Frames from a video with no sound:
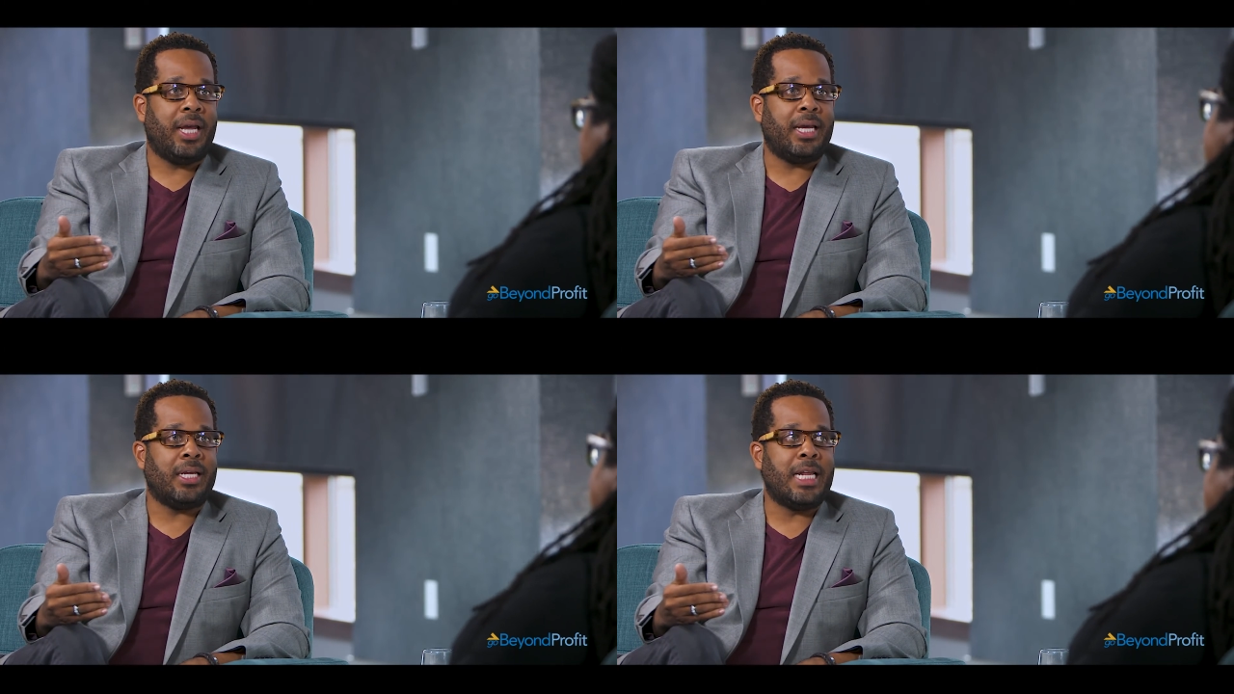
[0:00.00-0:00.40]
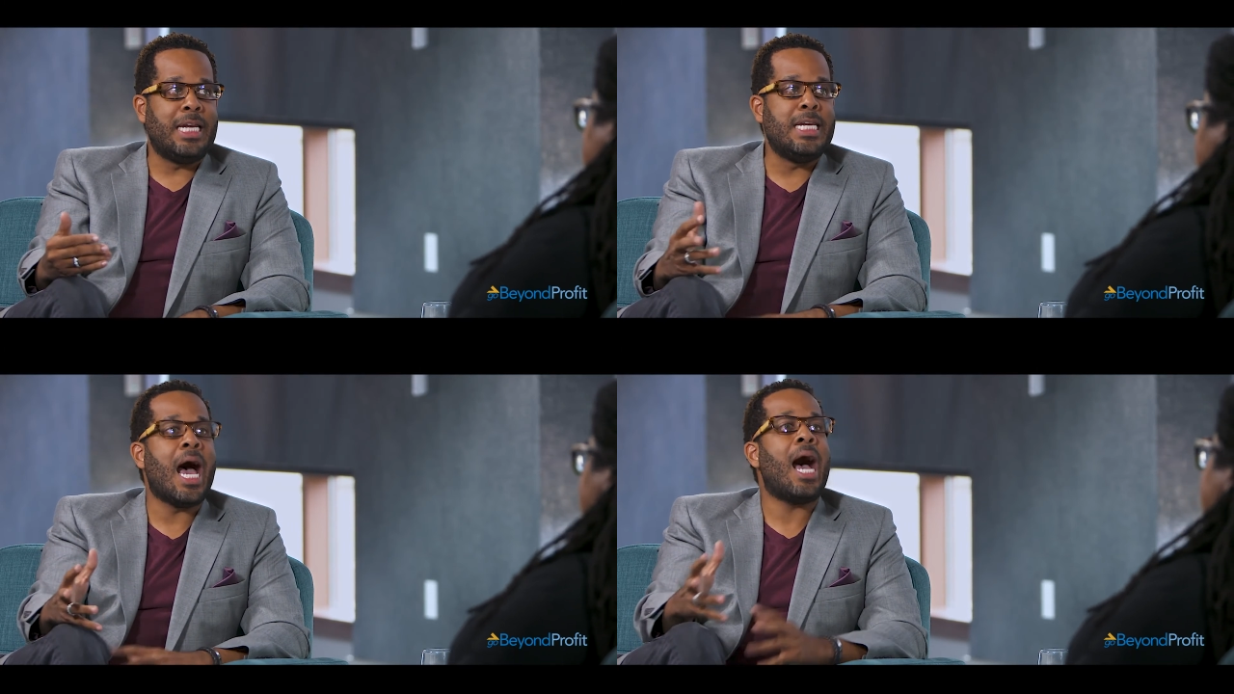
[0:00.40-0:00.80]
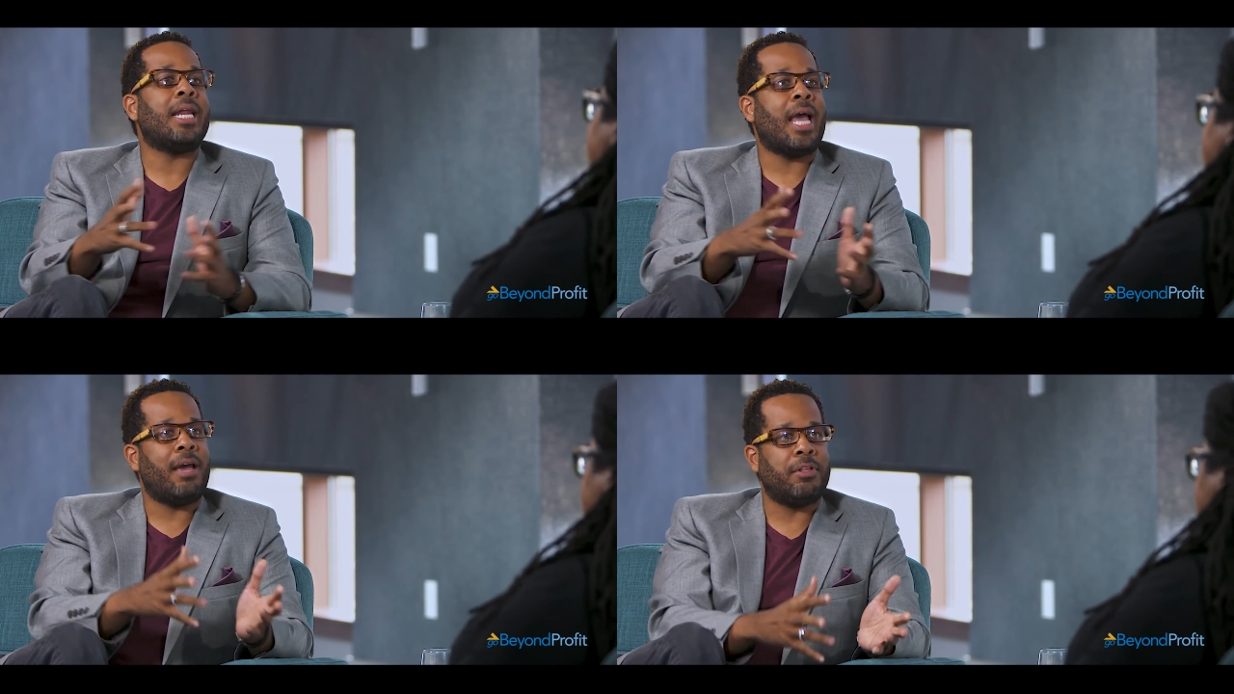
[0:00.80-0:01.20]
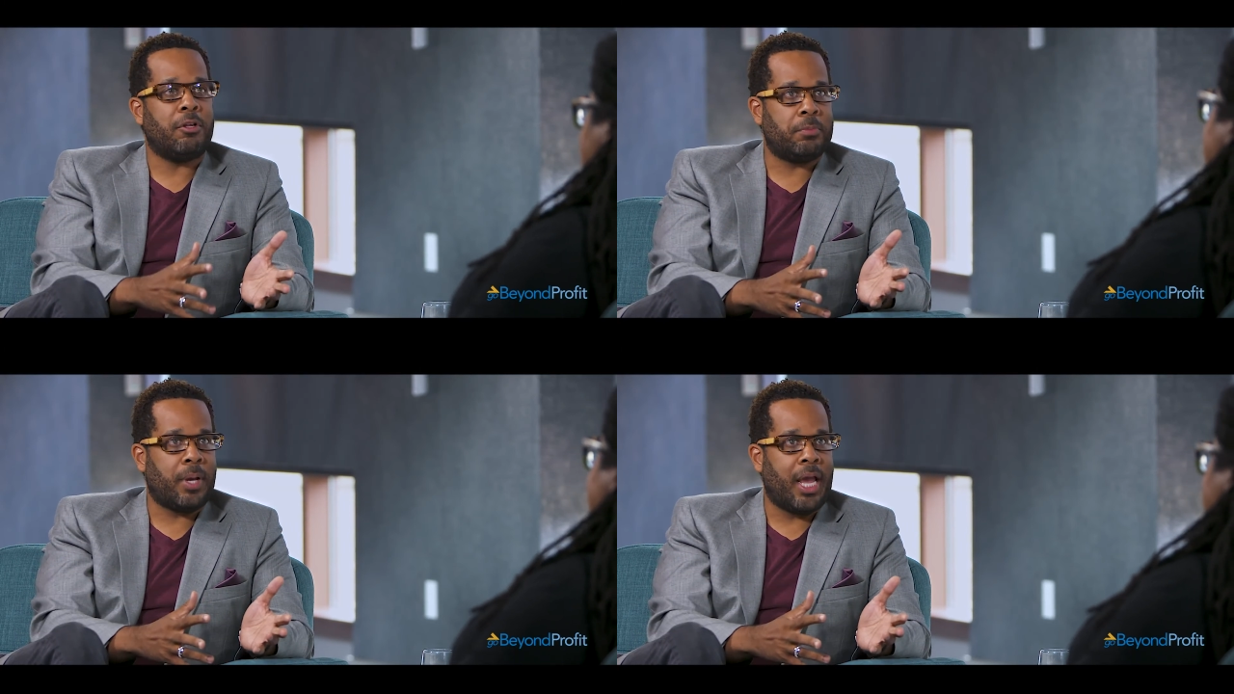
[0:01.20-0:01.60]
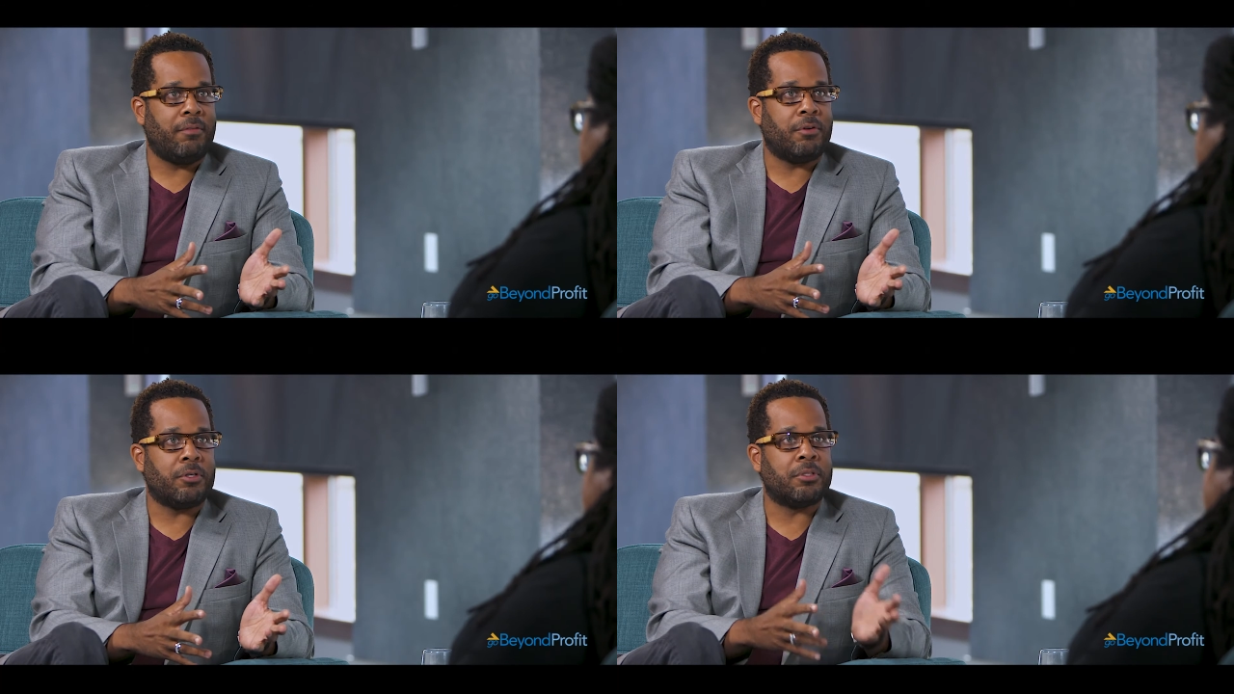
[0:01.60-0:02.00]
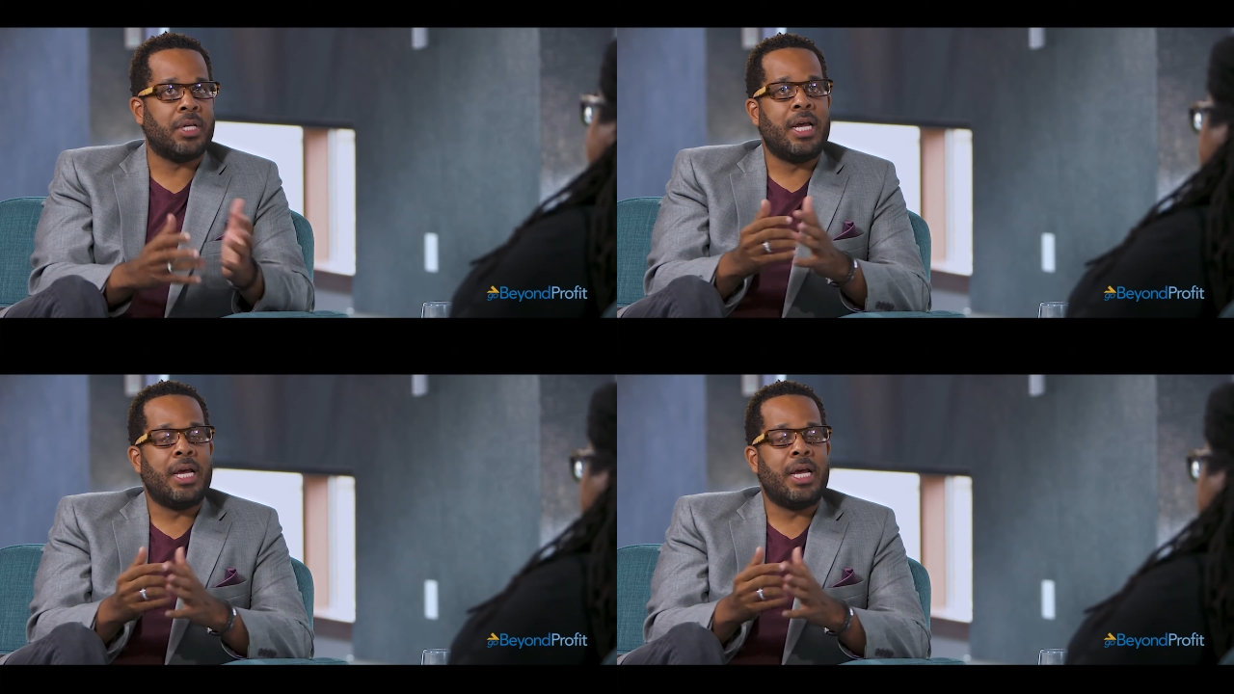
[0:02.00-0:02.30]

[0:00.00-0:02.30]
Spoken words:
and not having those behaviors,